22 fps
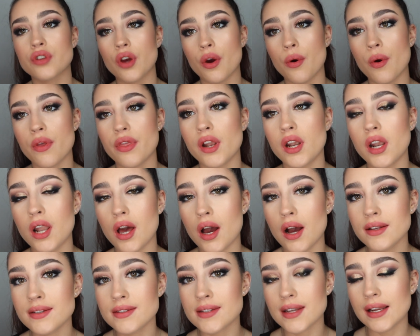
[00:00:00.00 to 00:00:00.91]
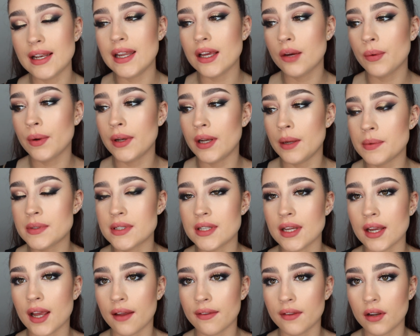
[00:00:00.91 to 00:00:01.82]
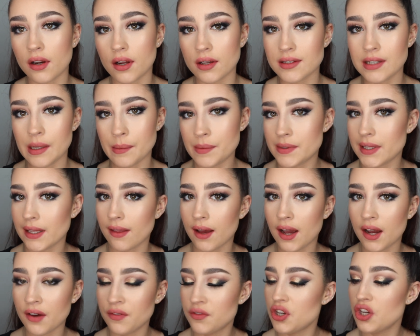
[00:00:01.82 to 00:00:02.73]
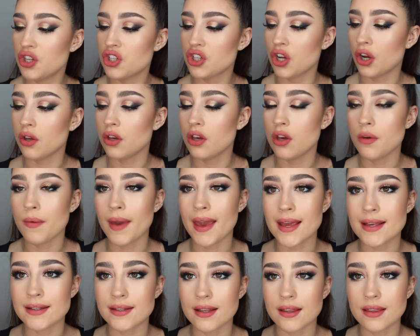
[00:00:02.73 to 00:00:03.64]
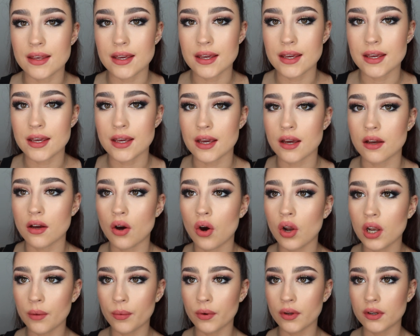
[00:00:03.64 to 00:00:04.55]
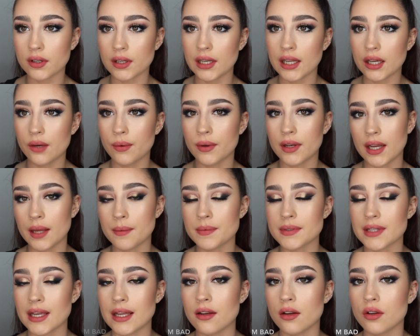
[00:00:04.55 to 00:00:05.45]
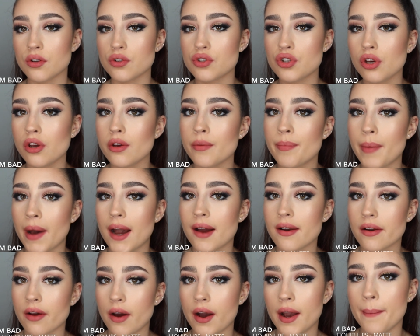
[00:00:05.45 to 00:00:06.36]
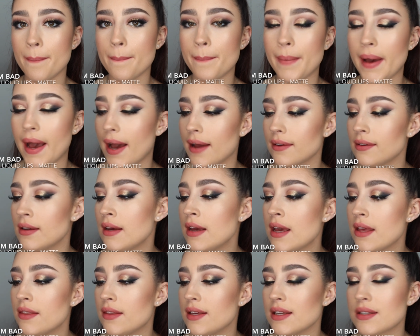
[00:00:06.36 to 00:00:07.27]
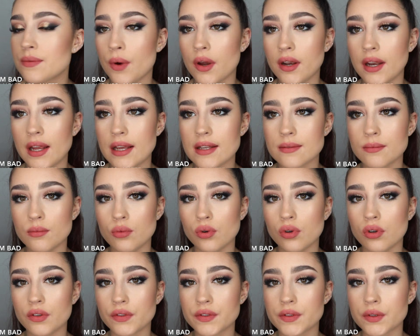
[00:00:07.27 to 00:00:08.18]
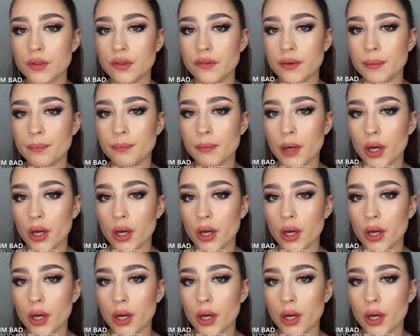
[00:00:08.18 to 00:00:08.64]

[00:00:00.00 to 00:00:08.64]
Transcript: So the last liquid lipstick and the last lipstick that I have to show you is the Hollywood liquid lips in Too Bad I'm Bad. This one is more of sort of a